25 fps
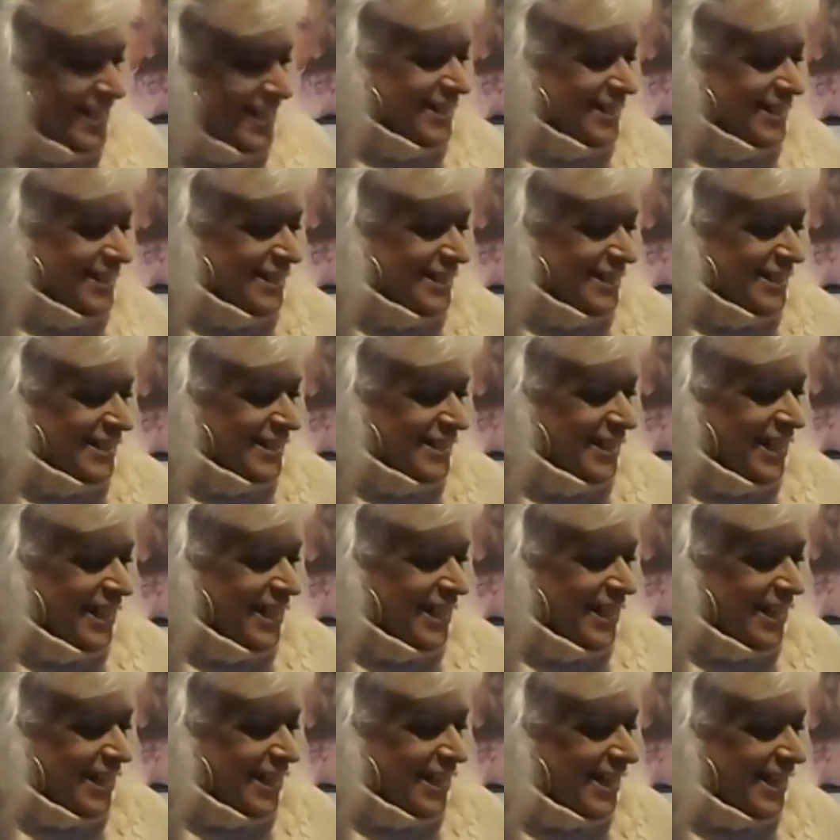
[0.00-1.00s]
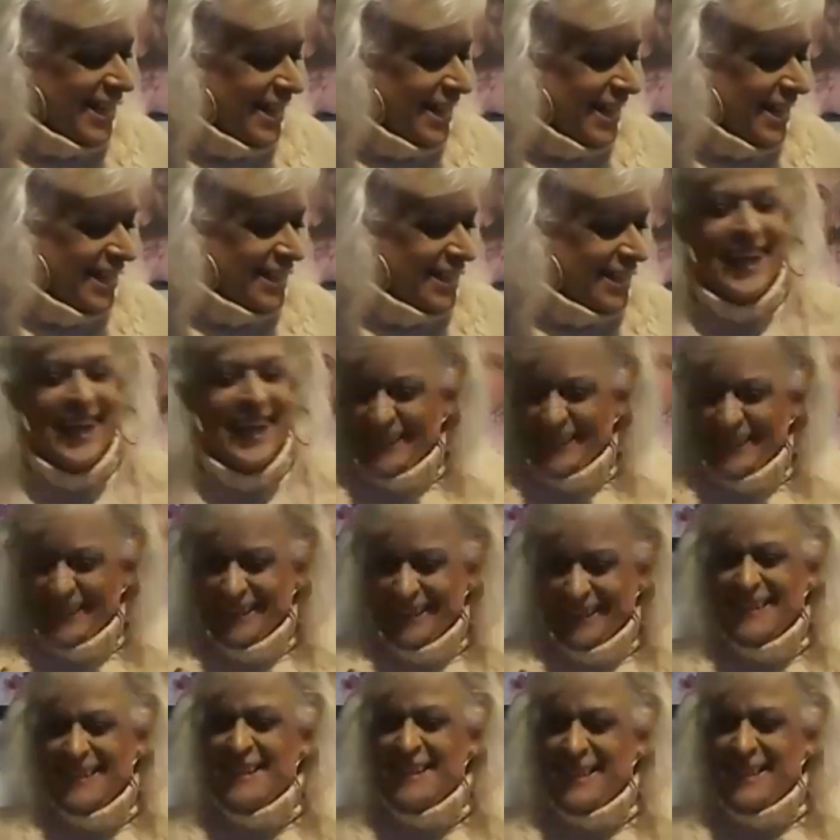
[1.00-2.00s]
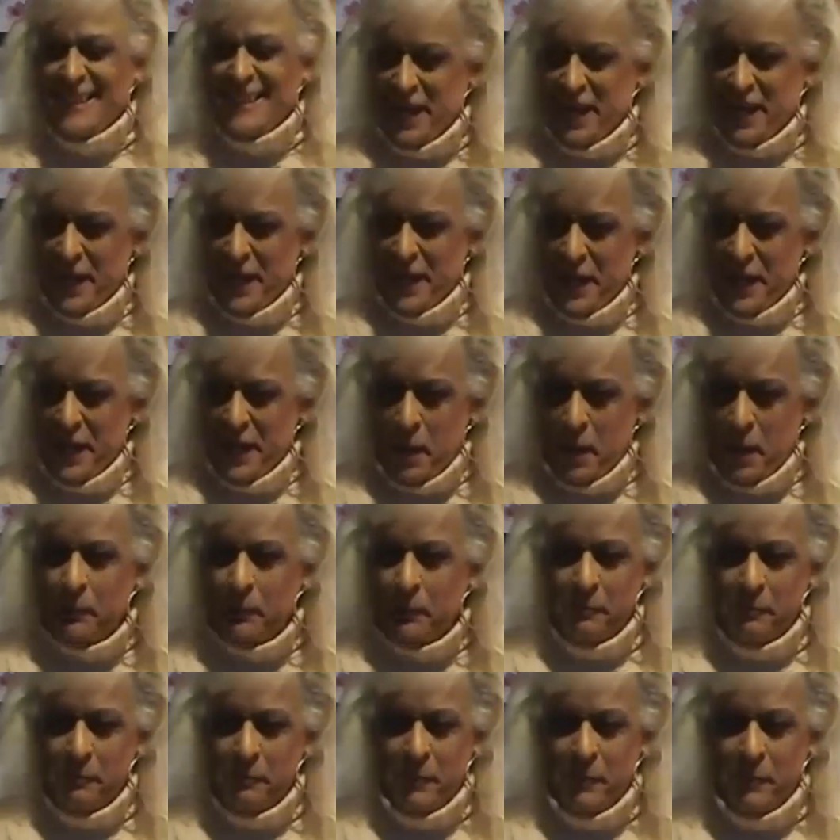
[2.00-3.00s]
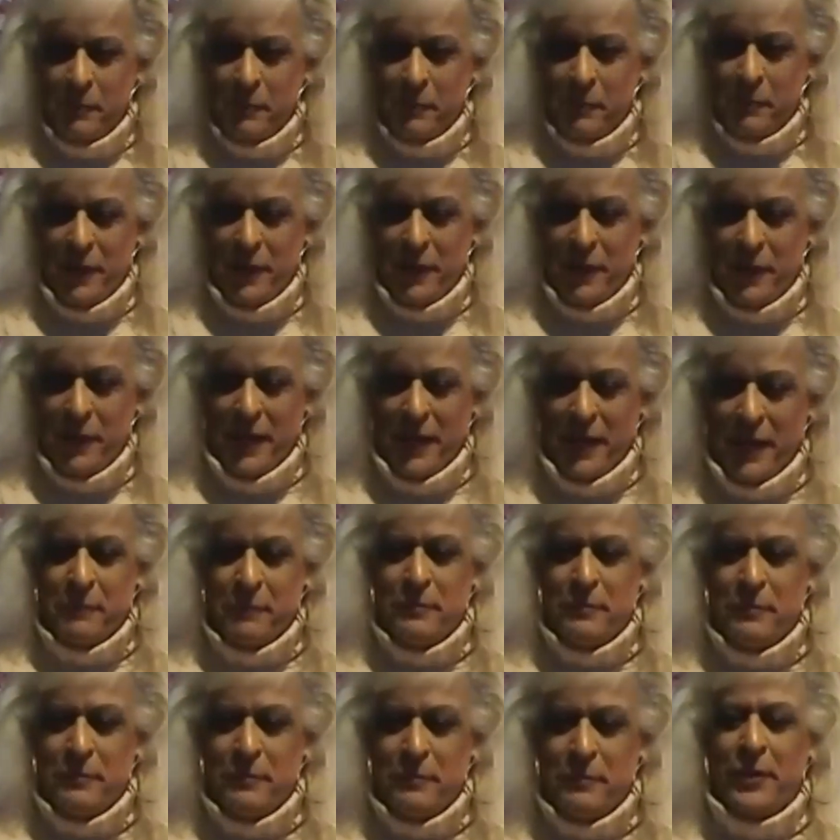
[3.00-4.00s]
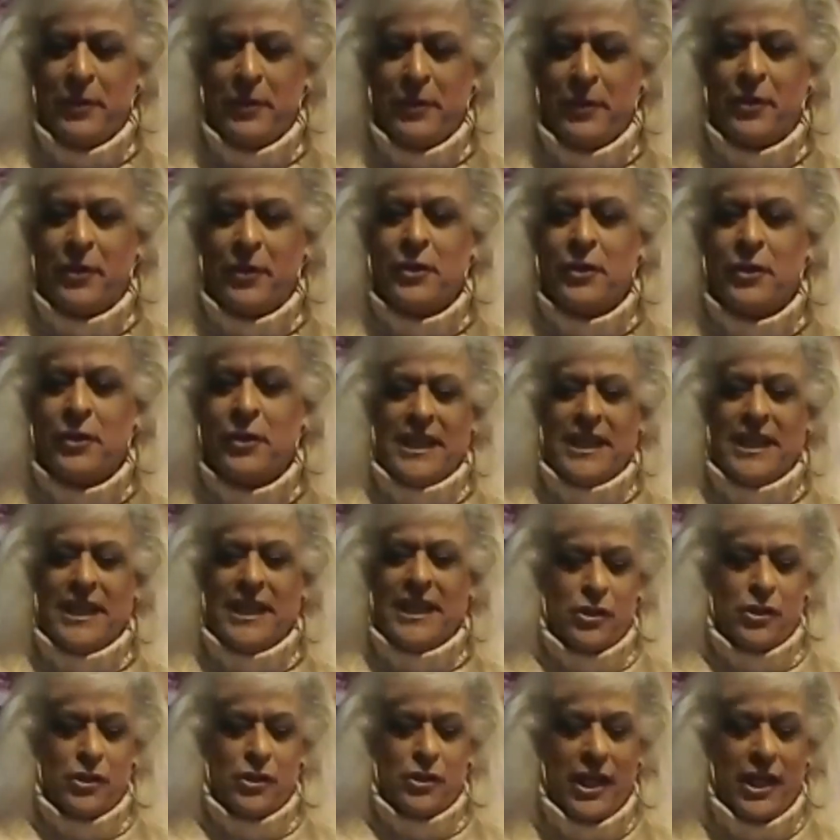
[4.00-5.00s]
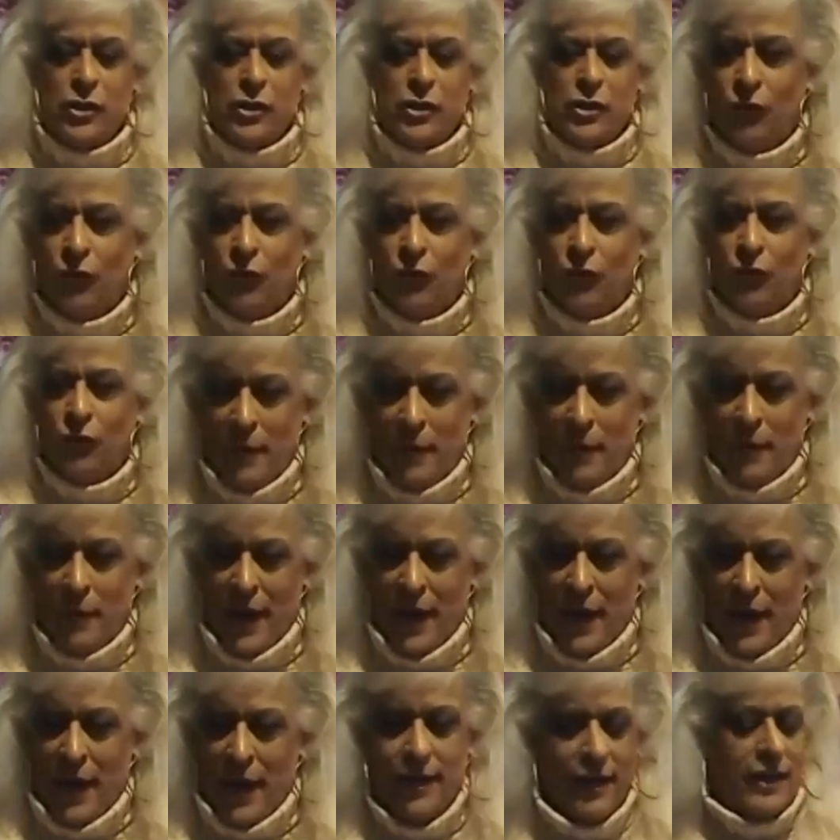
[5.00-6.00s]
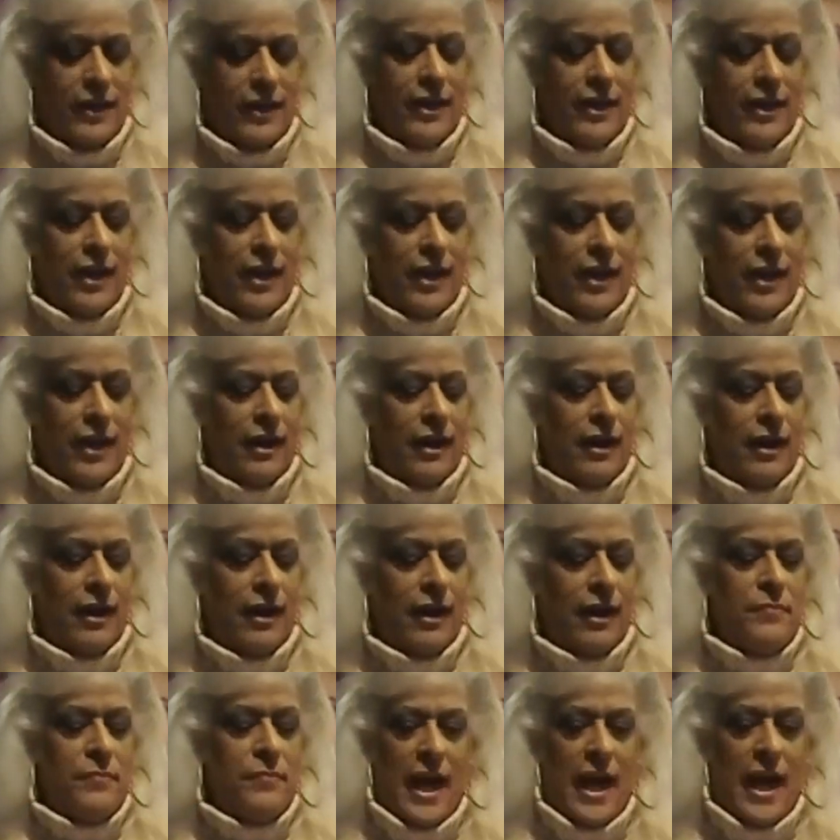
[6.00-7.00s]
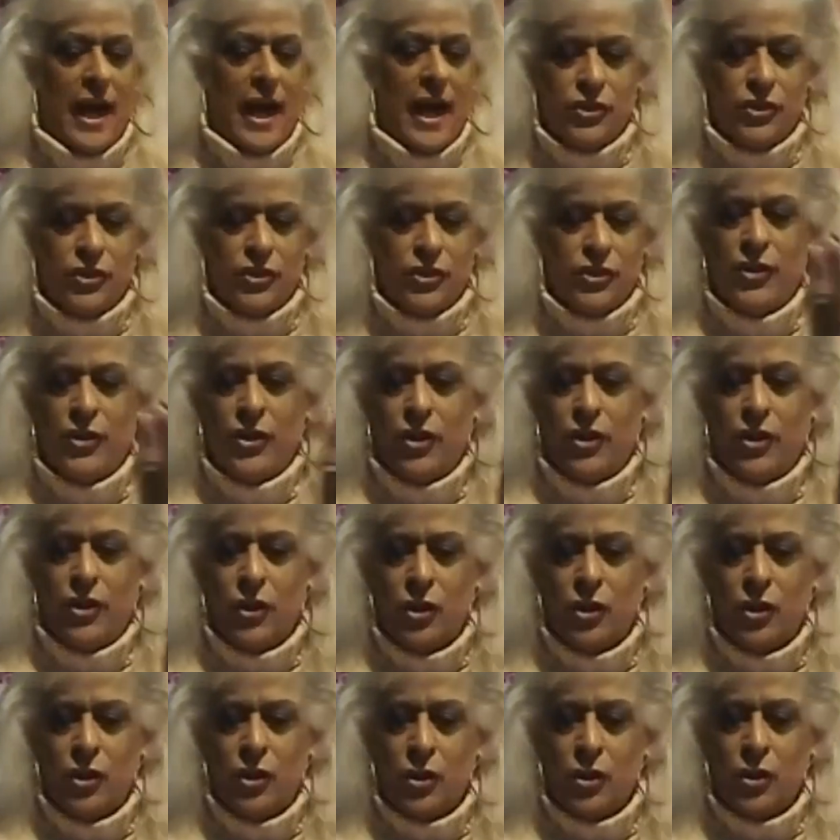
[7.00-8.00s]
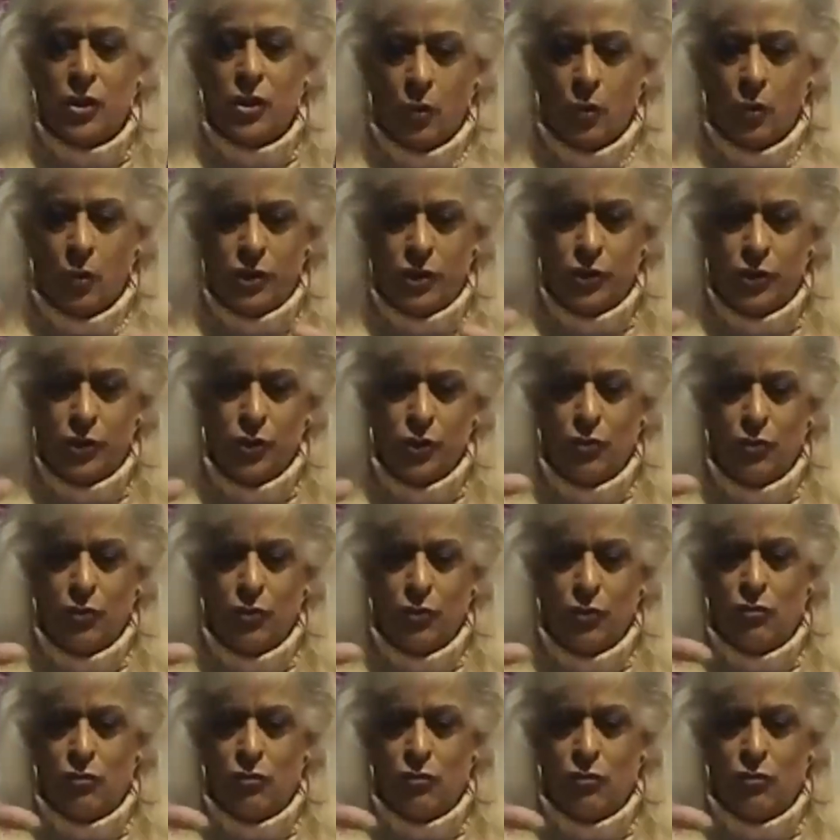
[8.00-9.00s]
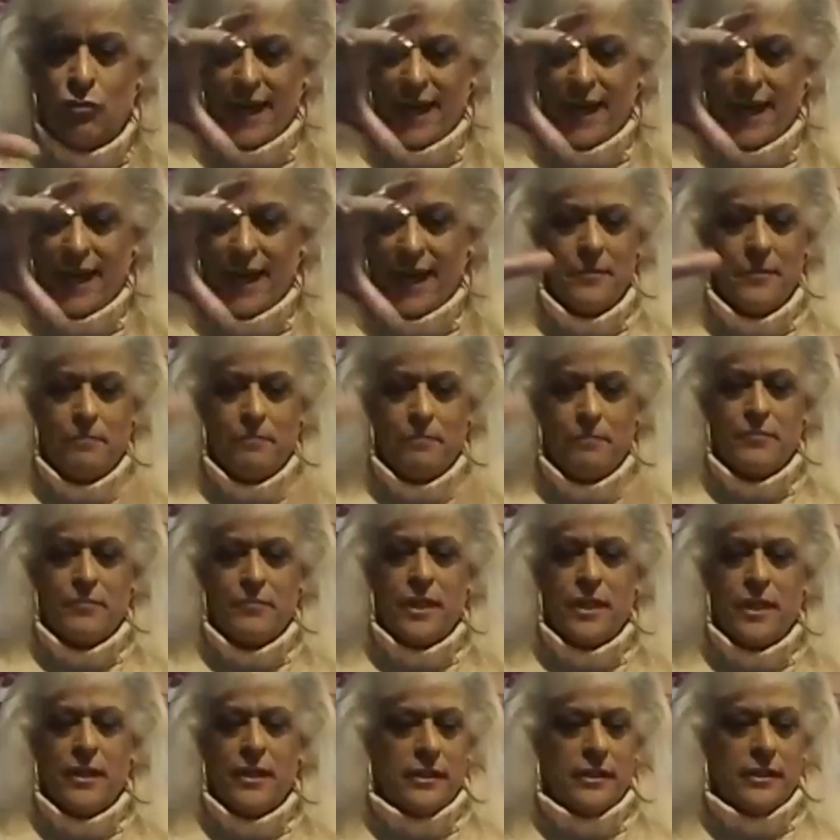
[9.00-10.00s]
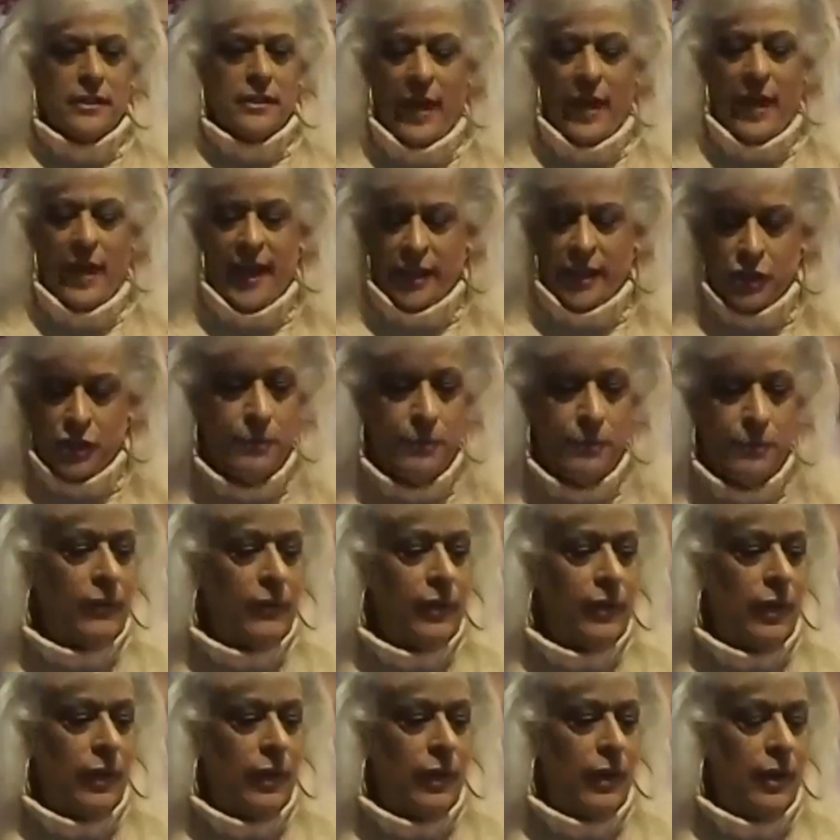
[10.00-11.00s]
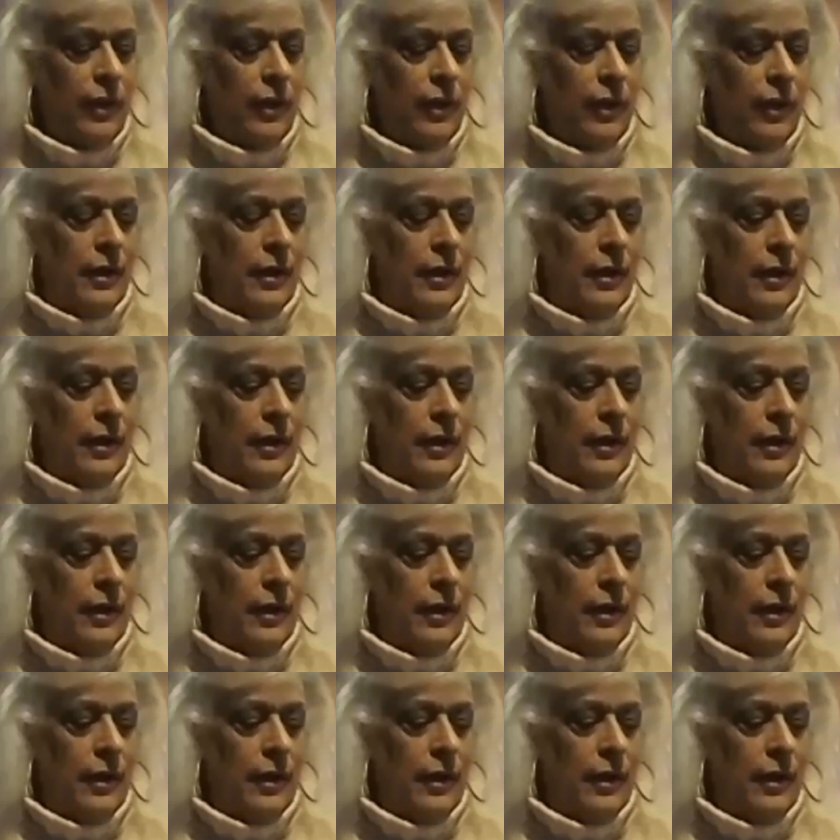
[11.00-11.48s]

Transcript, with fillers: but uh, that helps me because that shows you how to do format, um, how the studios want you to write the page, uh,